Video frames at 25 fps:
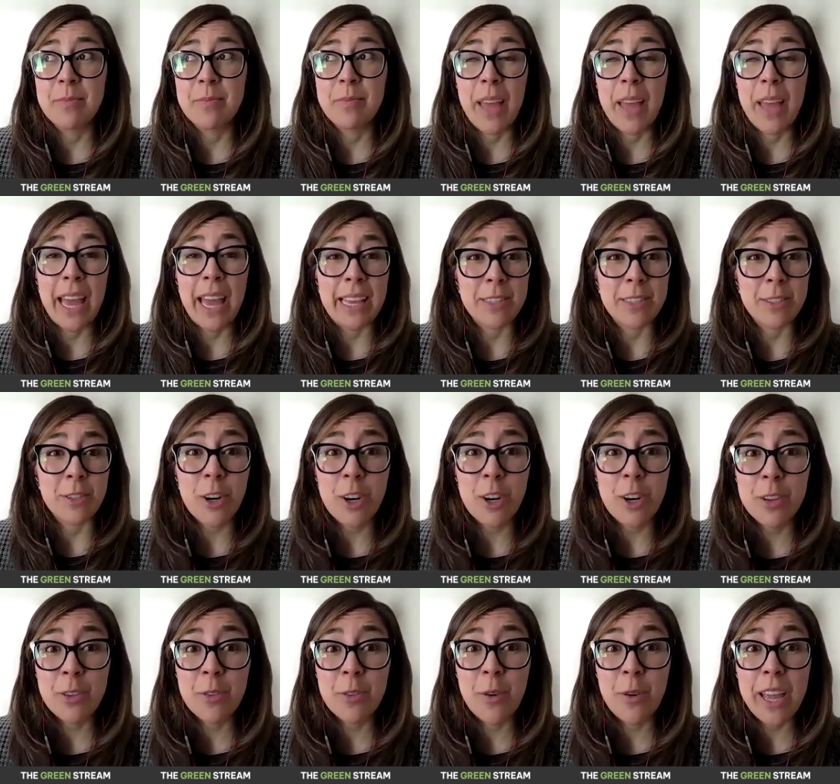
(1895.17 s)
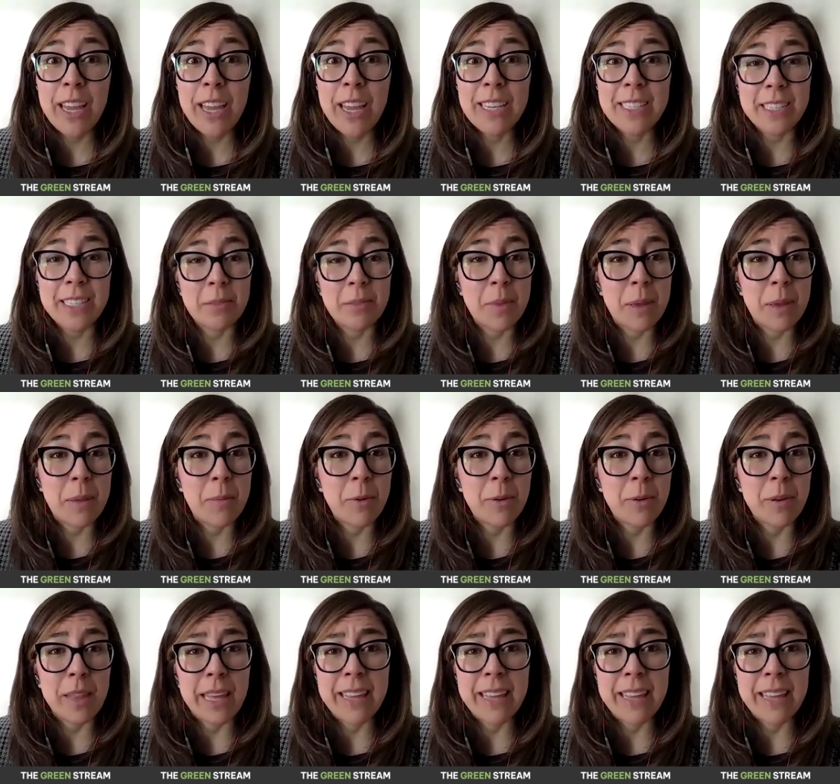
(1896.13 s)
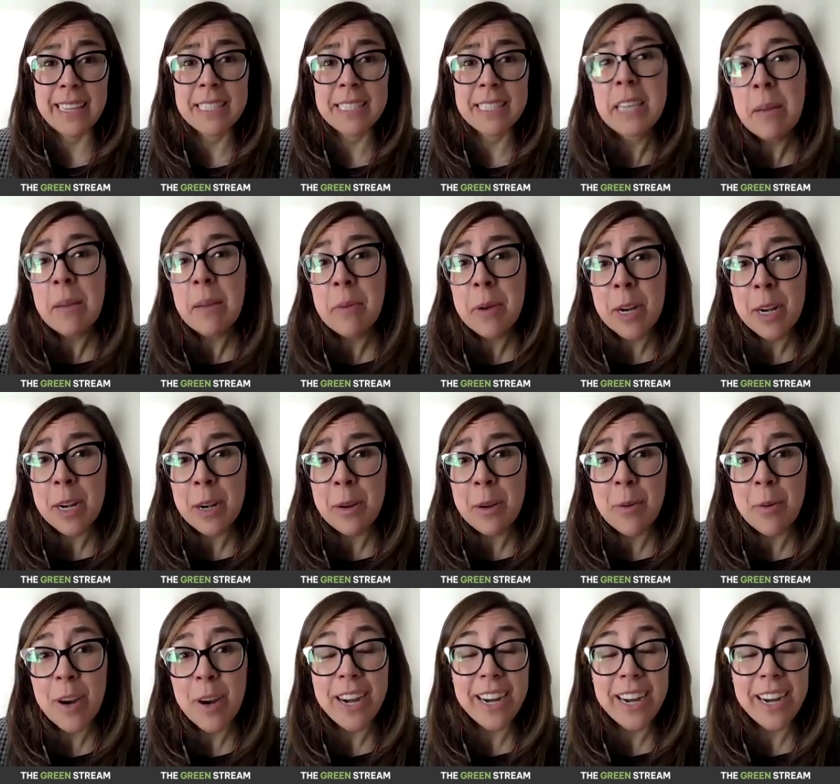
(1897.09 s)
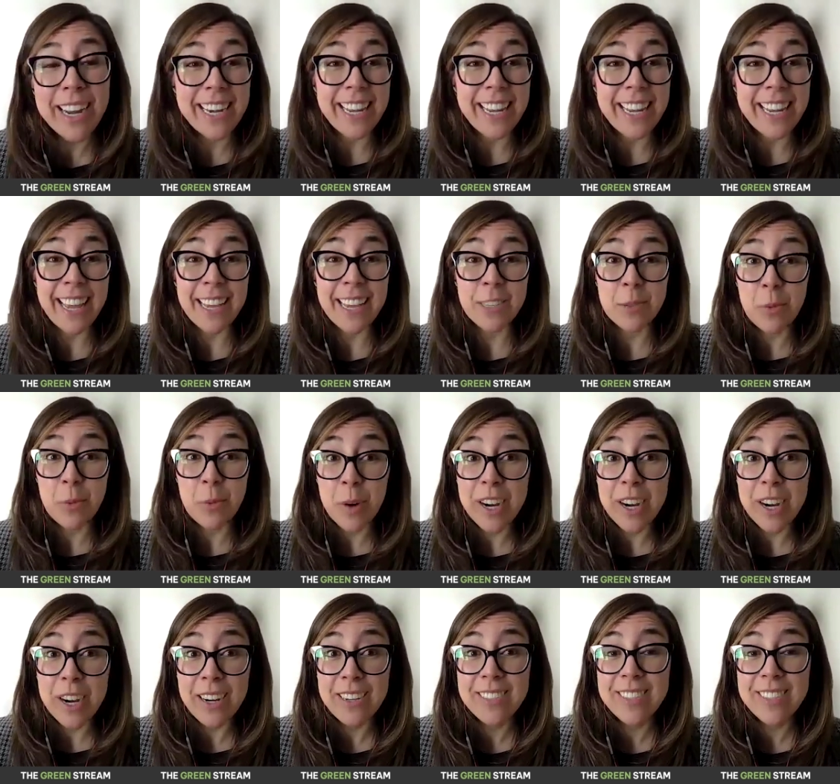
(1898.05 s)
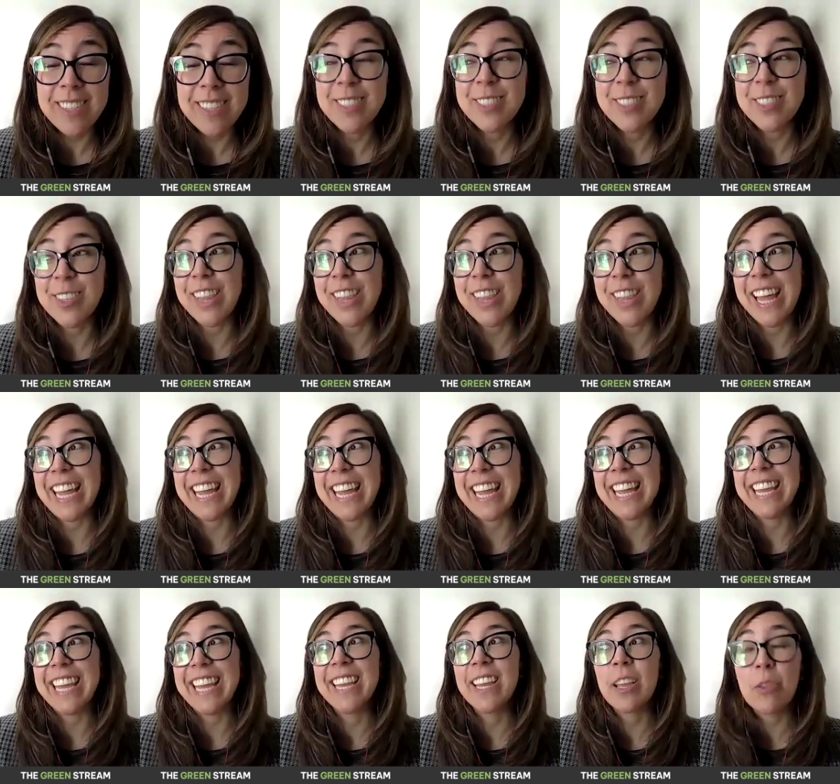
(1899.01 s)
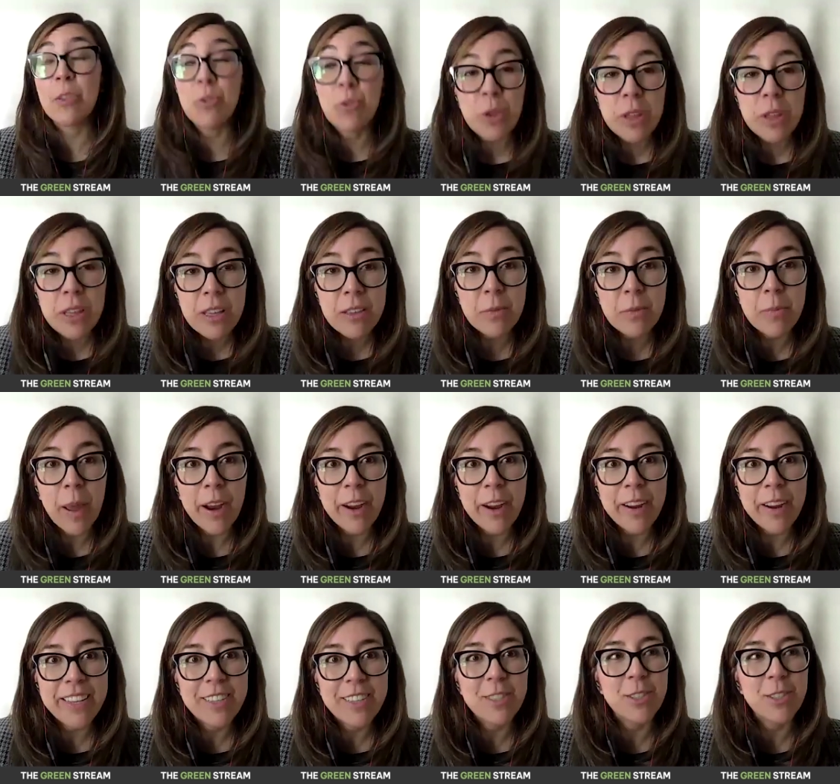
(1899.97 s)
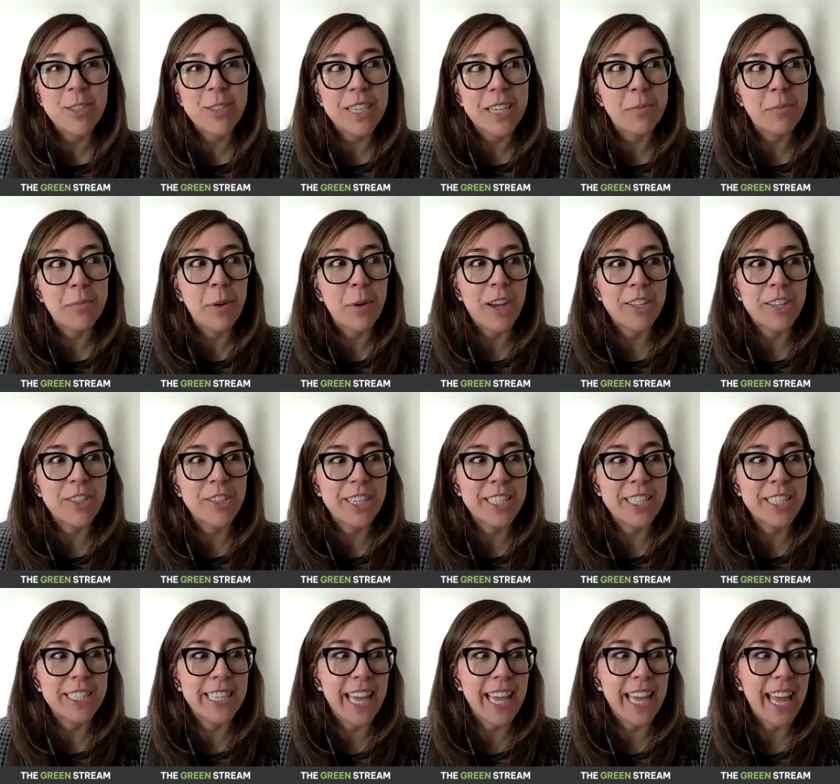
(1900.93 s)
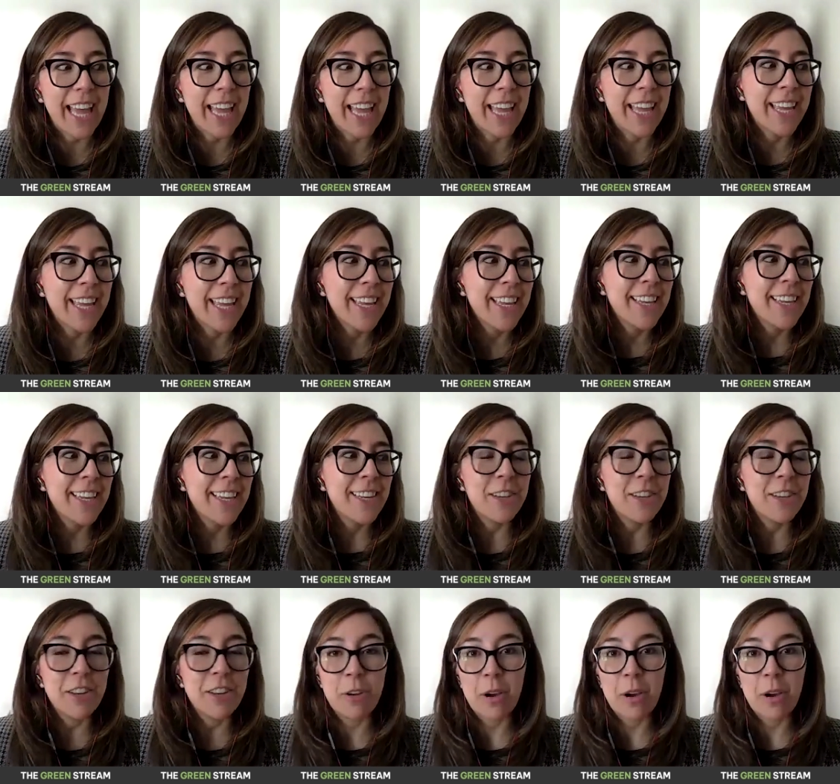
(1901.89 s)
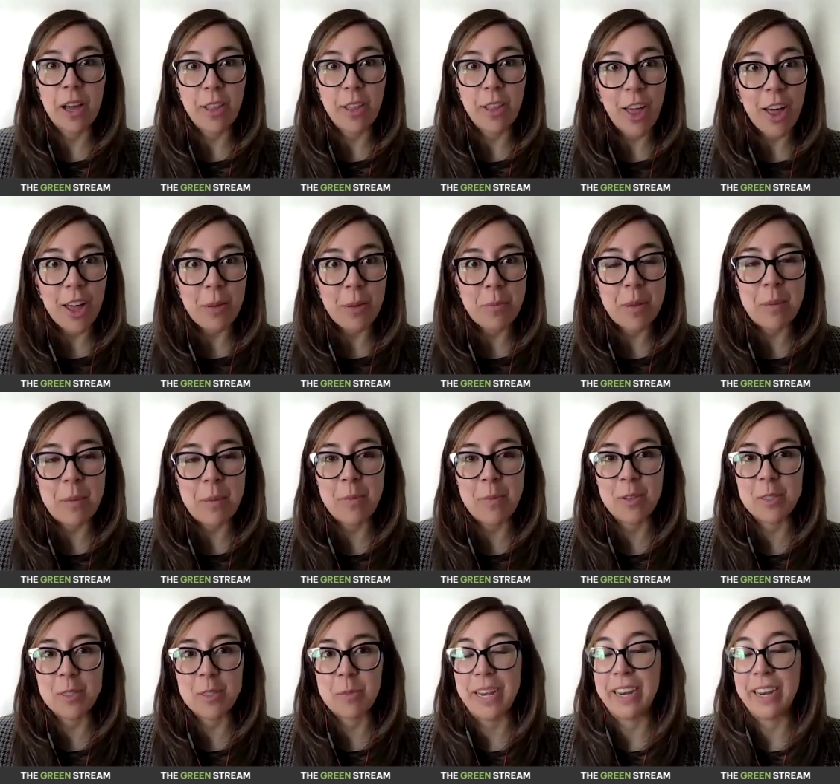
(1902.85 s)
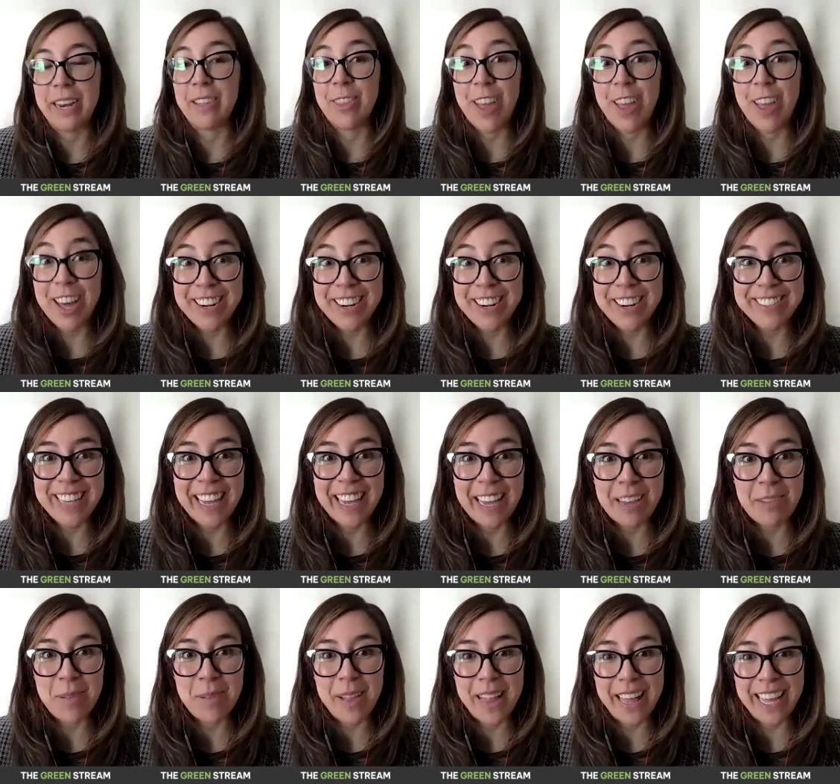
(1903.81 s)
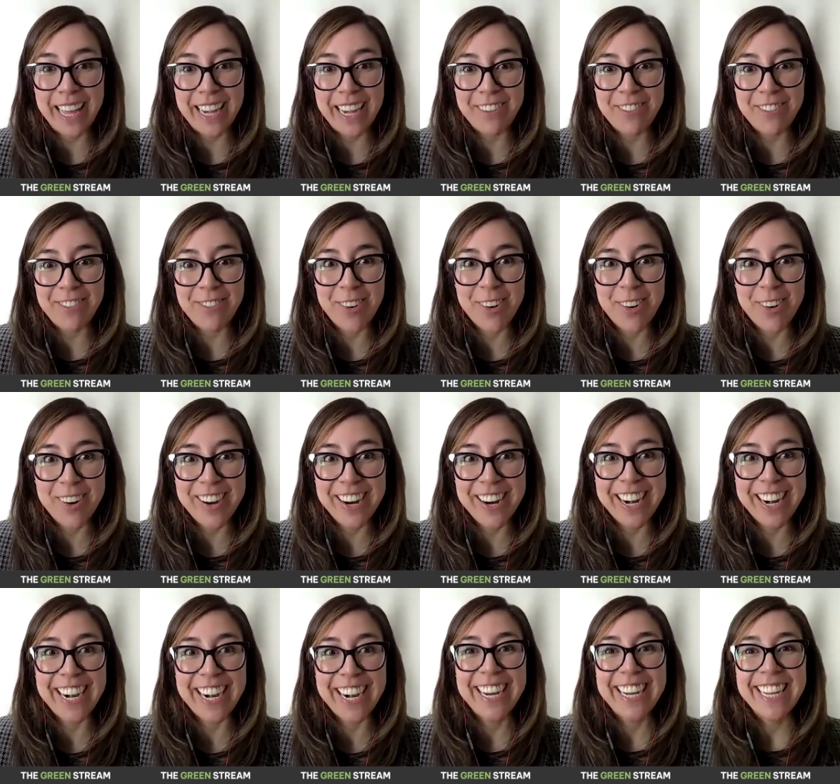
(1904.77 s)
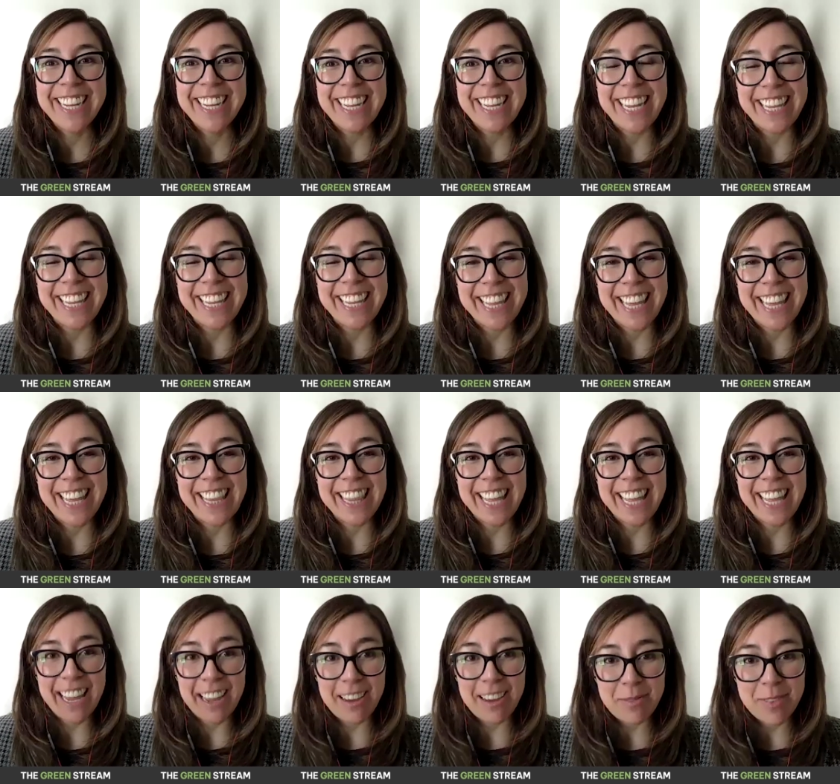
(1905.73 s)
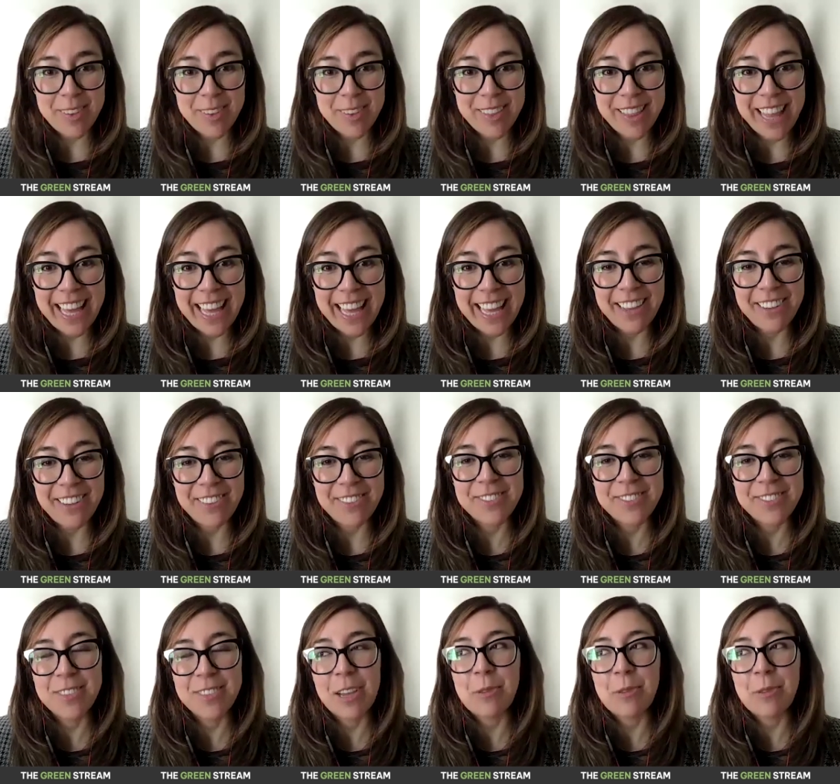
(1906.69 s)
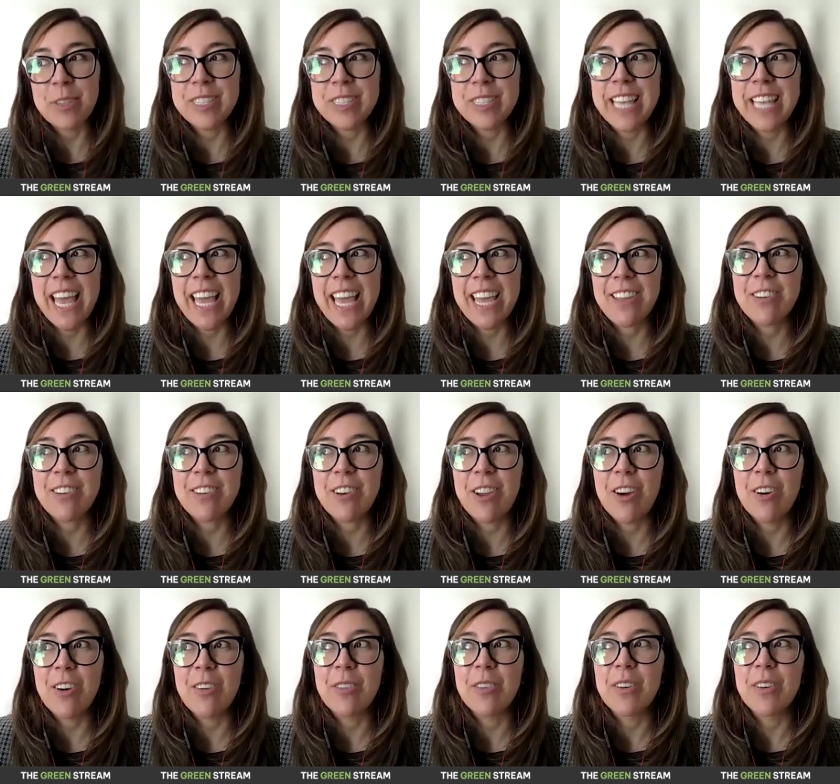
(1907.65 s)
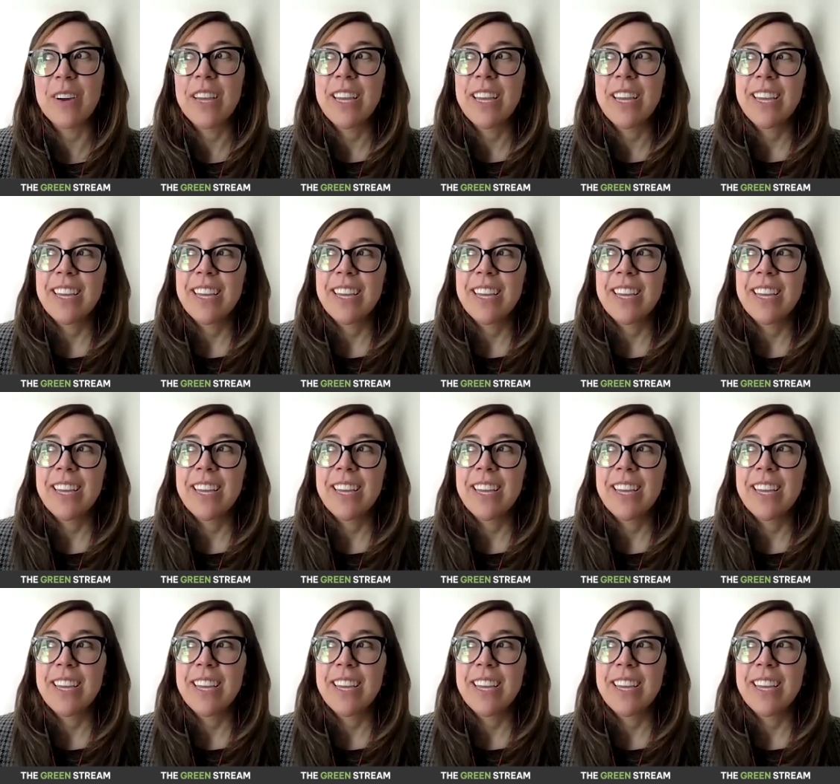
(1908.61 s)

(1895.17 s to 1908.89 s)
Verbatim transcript: has earthquakes and people are like that's never going to work and it has worked so like it's really inspiring to see projects that you know a lot of people spend a lot of time planning for and then they come to life so i would say you know